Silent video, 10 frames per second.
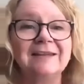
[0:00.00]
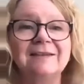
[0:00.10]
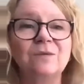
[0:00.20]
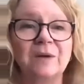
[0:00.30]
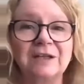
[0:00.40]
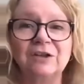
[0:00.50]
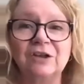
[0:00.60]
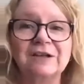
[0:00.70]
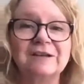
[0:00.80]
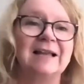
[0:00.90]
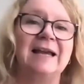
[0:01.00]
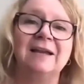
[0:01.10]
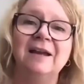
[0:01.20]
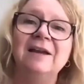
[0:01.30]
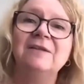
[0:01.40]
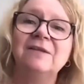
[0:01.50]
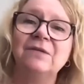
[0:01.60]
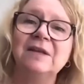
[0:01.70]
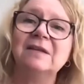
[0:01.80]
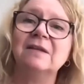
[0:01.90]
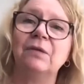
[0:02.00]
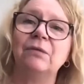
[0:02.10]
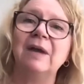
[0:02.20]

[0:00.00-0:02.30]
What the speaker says: this is what it looks like. So this is a